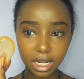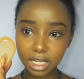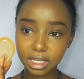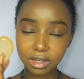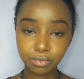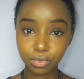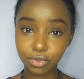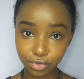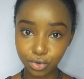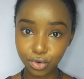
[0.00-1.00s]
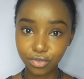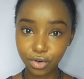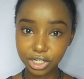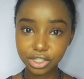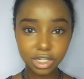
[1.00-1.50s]
like, if your
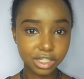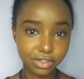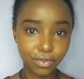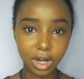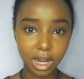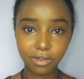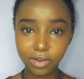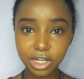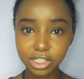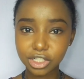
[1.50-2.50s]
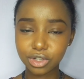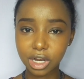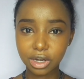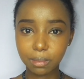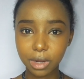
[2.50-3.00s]
foundation is full coverage, it
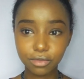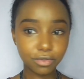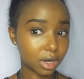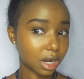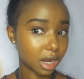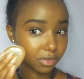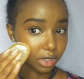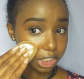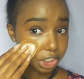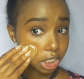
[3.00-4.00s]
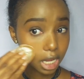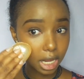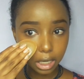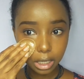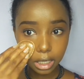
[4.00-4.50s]
will remain full coverage,
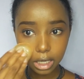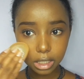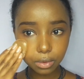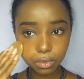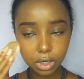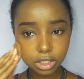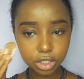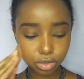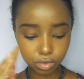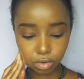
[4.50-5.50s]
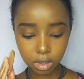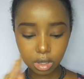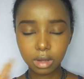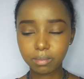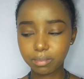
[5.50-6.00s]
and I kind of want to
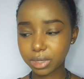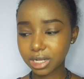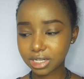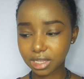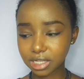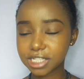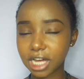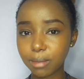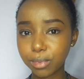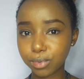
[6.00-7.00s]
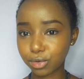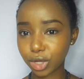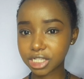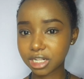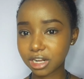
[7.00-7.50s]
build this up with
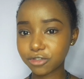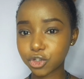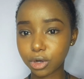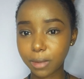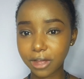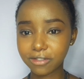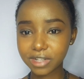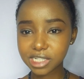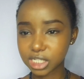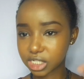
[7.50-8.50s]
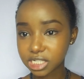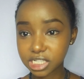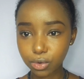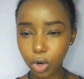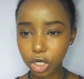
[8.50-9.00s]
what's left on my face and
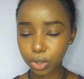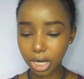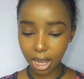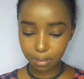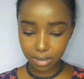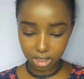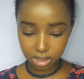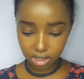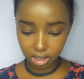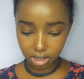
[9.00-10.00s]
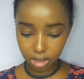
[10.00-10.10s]
just see what will happen.